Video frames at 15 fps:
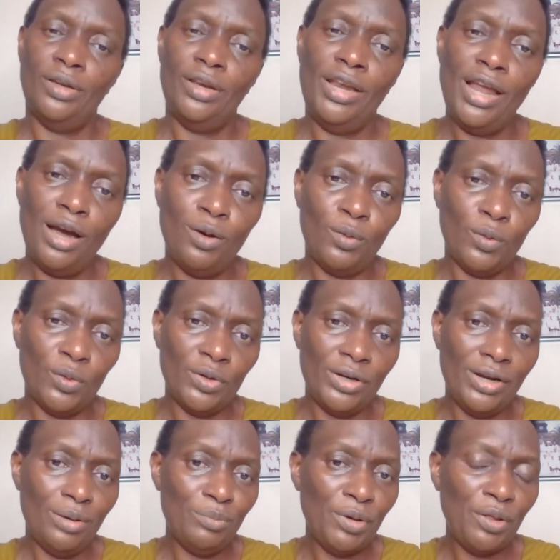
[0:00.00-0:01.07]
Now,
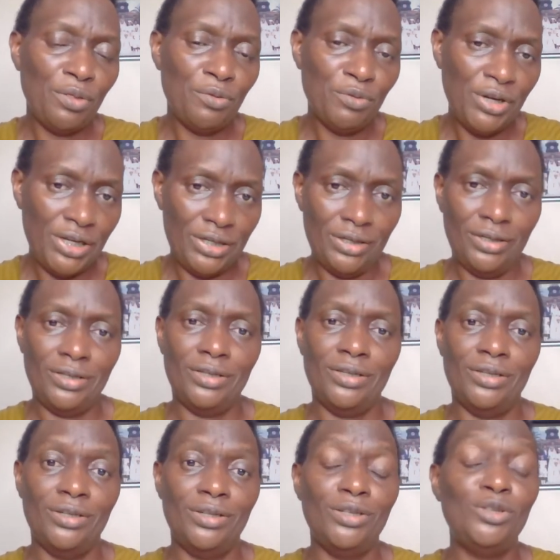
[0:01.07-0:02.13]
number three,
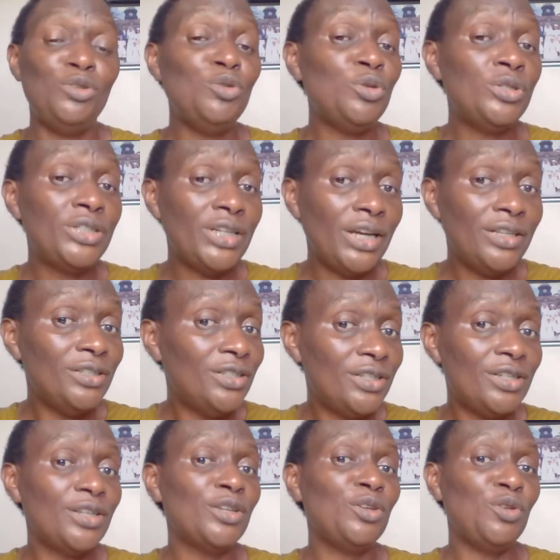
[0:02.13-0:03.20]
you
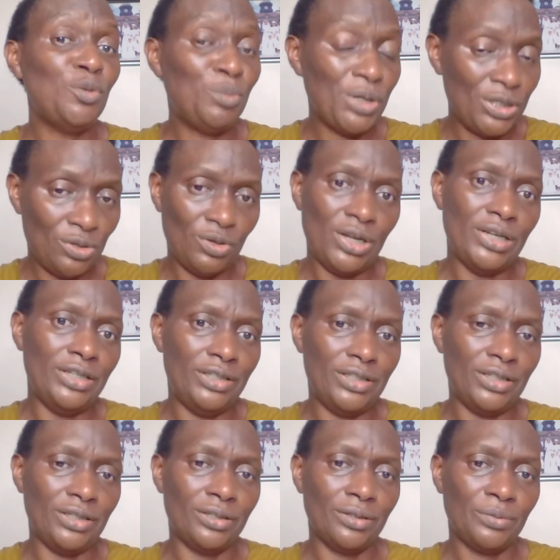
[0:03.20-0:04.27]
changed your
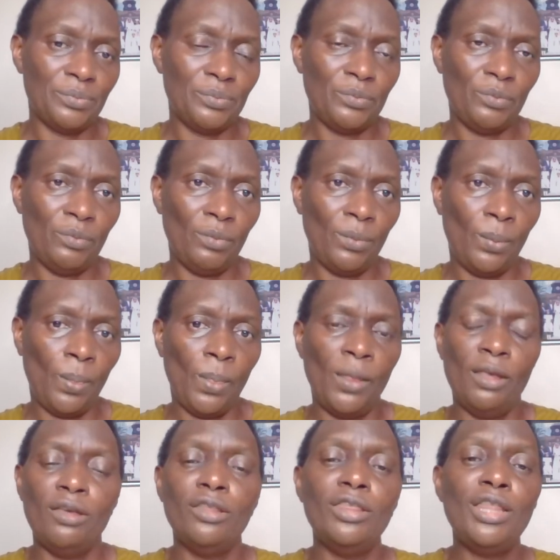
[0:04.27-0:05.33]
personality.
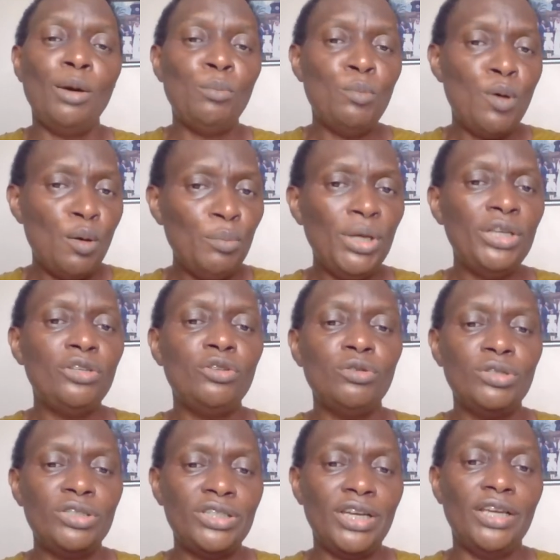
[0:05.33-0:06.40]
The moment
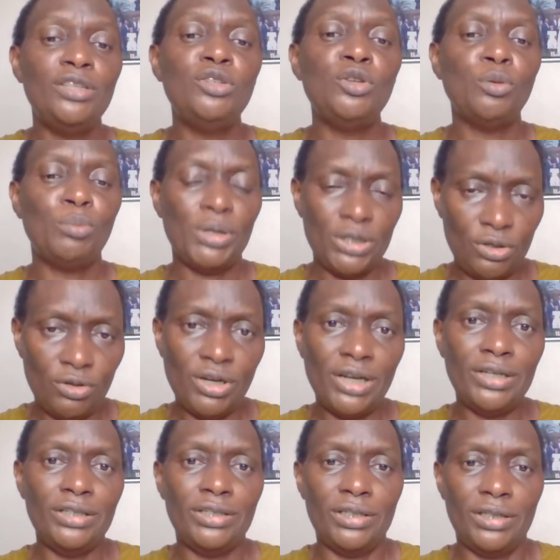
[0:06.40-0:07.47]
you change your
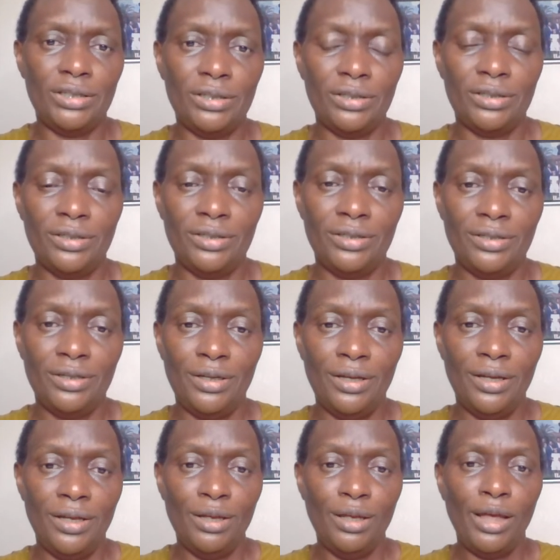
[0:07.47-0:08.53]
personality,
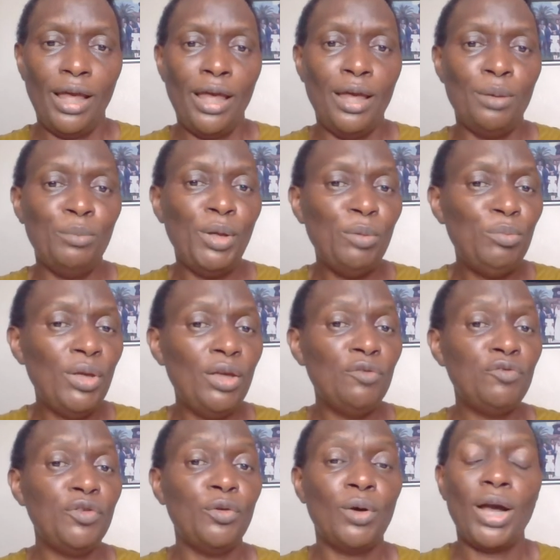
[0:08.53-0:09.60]
maybe
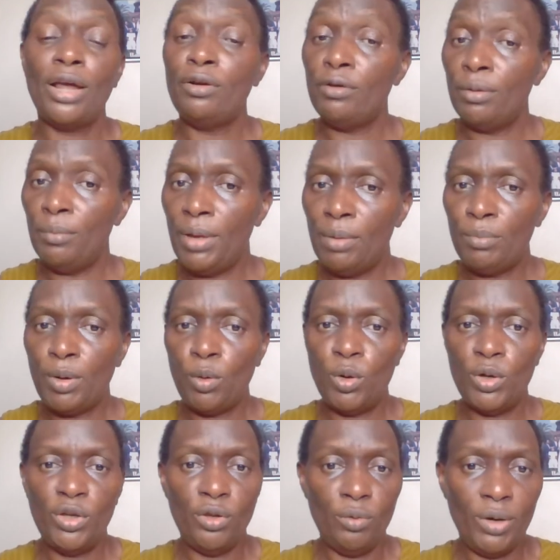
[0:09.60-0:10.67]
if you can remember
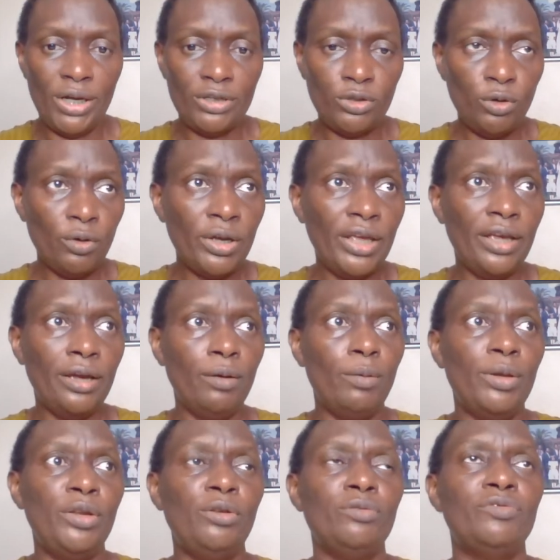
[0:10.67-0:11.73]
when you were talking,
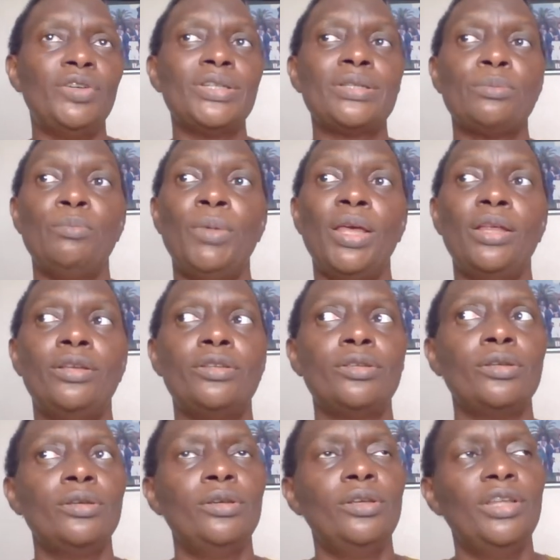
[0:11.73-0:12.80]
when you first met,
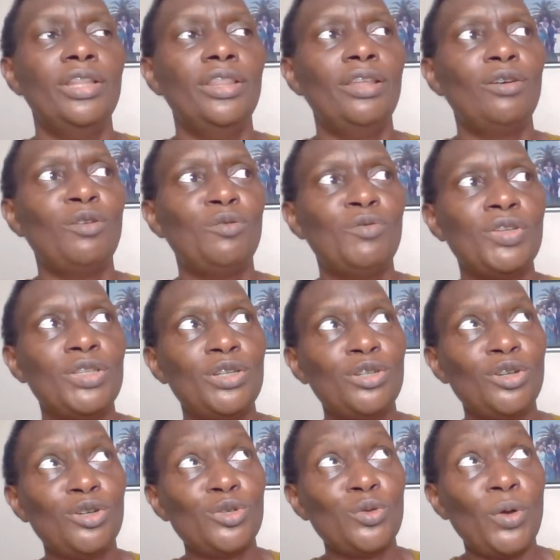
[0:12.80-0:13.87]
the
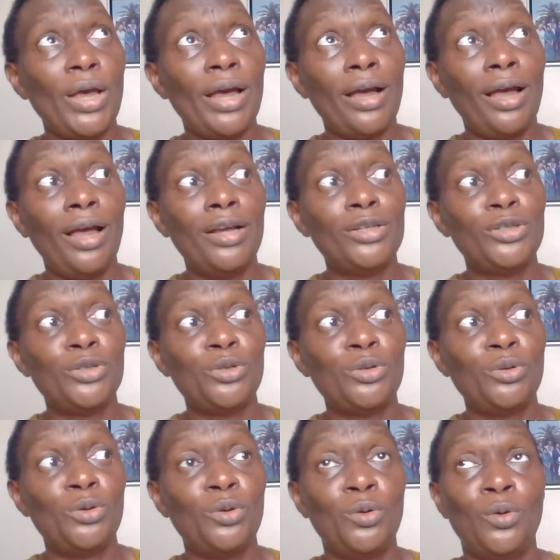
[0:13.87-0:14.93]
conversations were
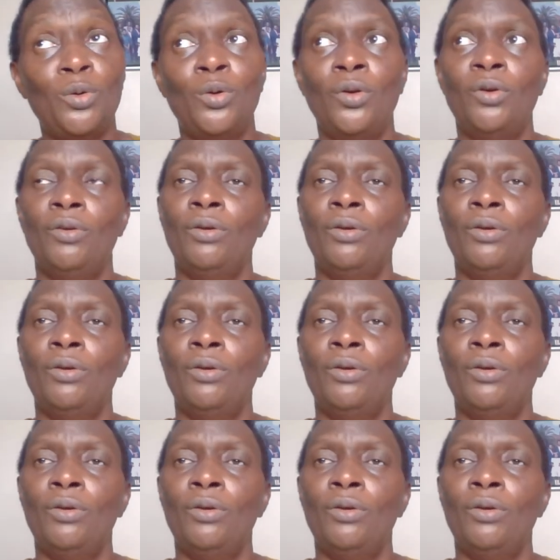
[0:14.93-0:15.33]
casual,